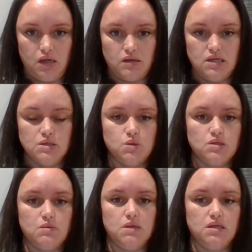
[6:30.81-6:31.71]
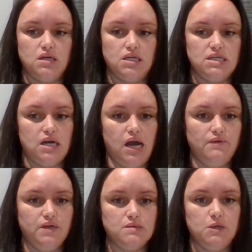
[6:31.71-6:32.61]
These are some of the things that I've
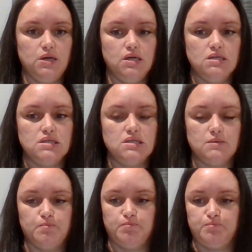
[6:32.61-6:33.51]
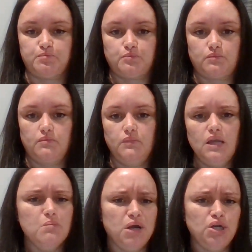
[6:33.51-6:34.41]
experienced,
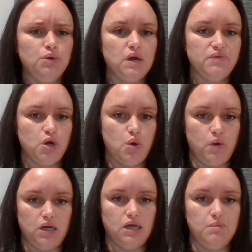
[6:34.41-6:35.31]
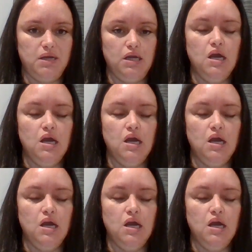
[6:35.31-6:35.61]
but you never know what it can be.